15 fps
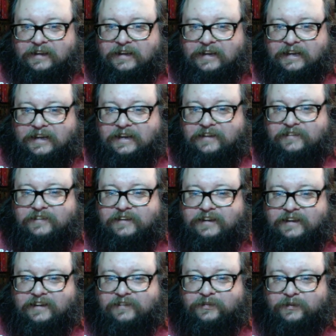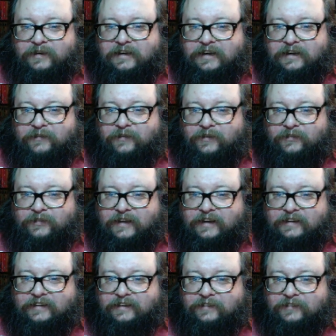He wrote that
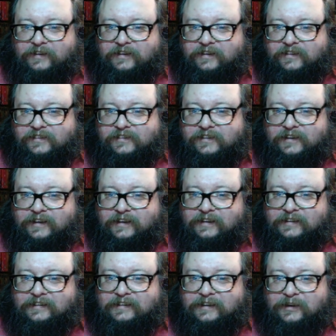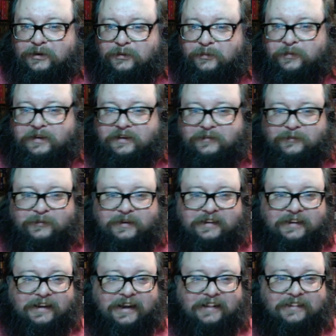in there because I
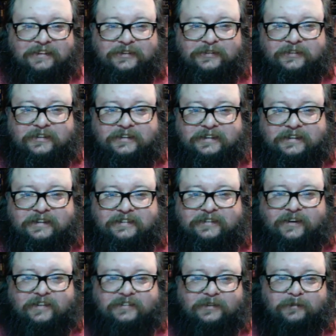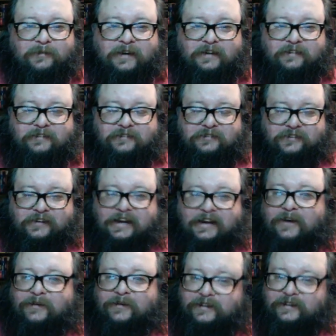literally talked to him about it for an
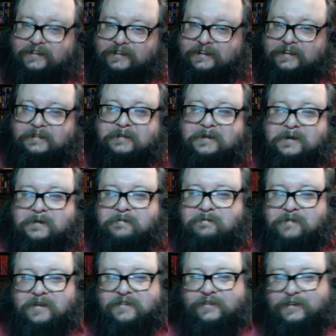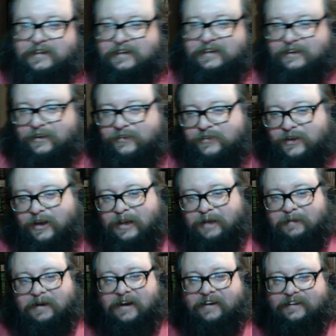hour today, so he knows all
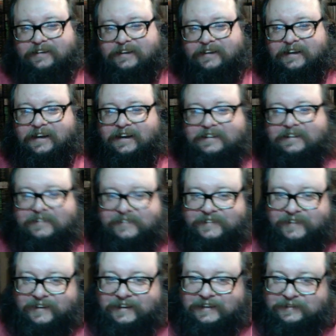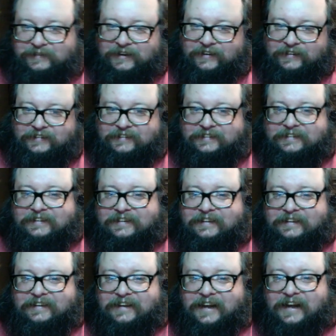about it. Yeah, he knows all about it.
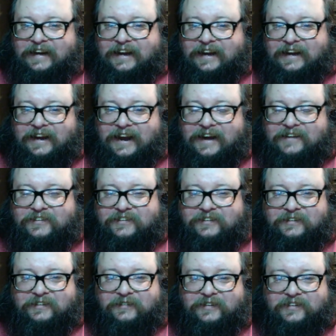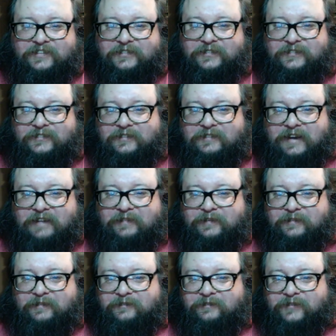And I actually wish we may
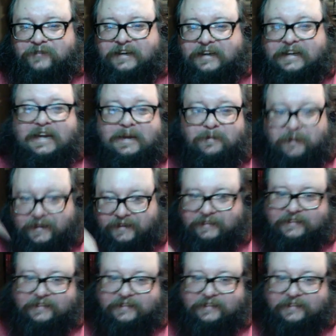even bring him in